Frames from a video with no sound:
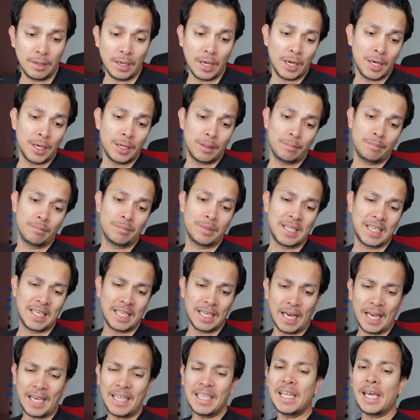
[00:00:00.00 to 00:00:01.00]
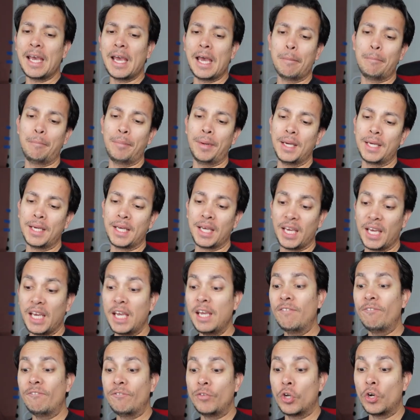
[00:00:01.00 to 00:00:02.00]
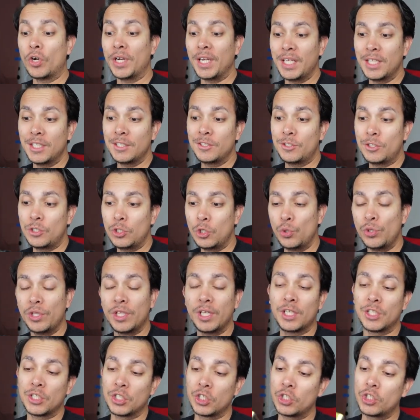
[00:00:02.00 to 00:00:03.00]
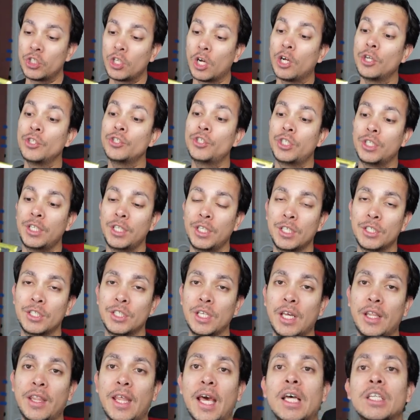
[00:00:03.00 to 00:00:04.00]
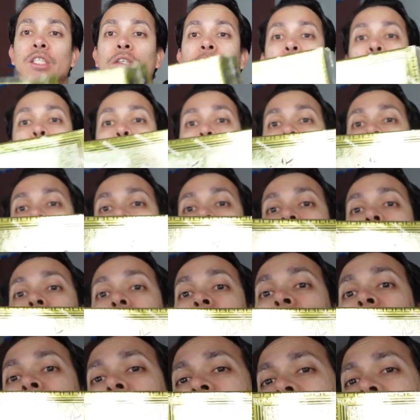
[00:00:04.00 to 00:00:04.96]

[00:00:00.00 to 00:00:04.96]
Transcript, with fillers: Um, kinda epic if you're into the nostalginess and that is of course the